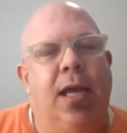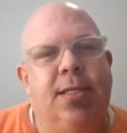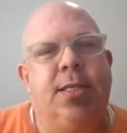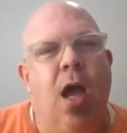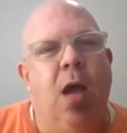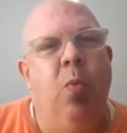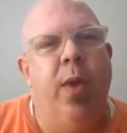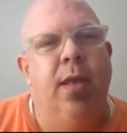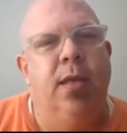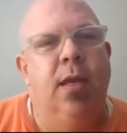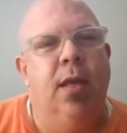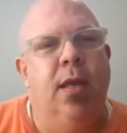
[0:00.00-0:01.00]
saw
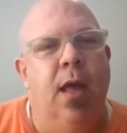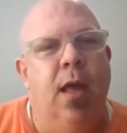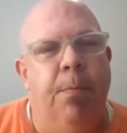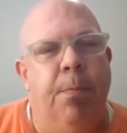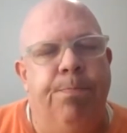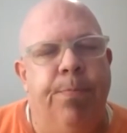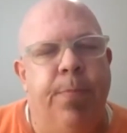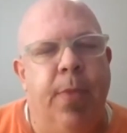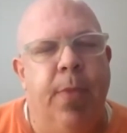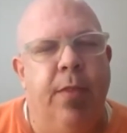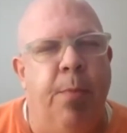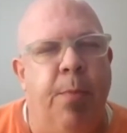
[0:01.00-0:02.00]
when
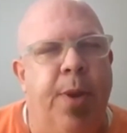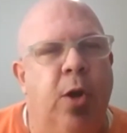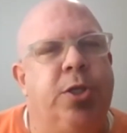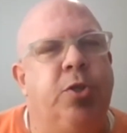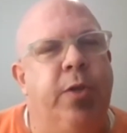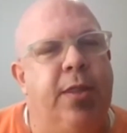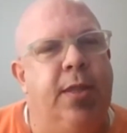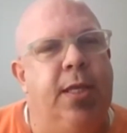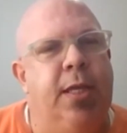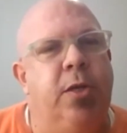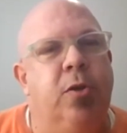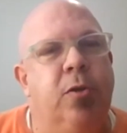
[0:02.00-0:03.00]
the Barrow Street
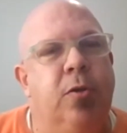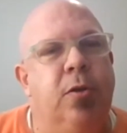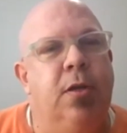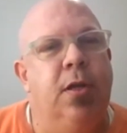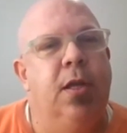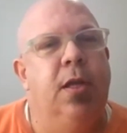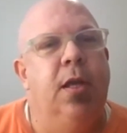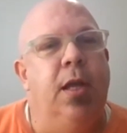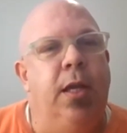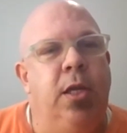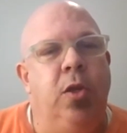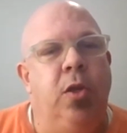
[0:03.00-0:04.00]
Theater
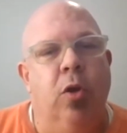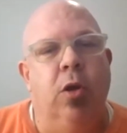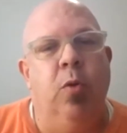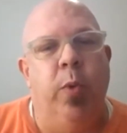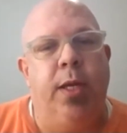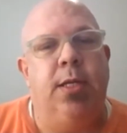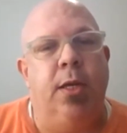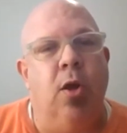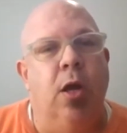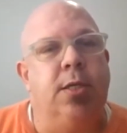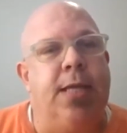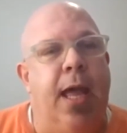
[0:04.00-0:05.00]
in New York redid
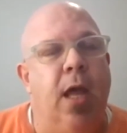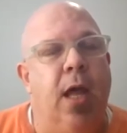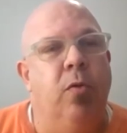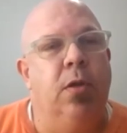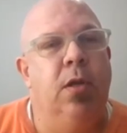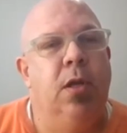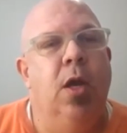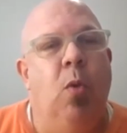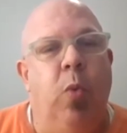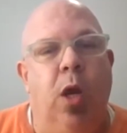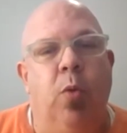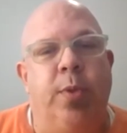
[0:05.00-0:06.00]
Our Town,
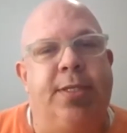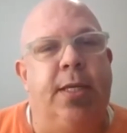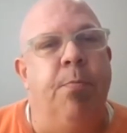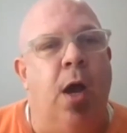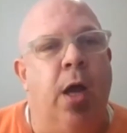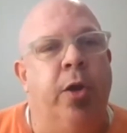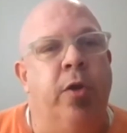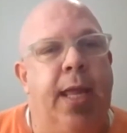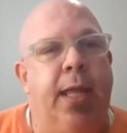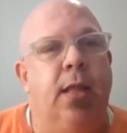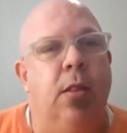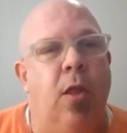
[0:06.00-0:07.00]
where it was in modern day
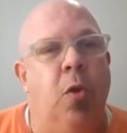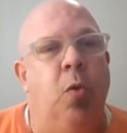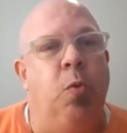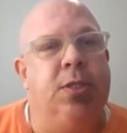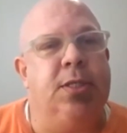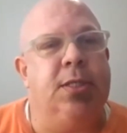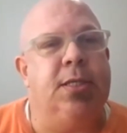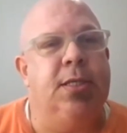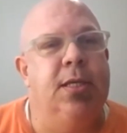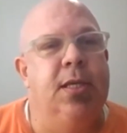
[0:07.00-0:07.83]
clothes.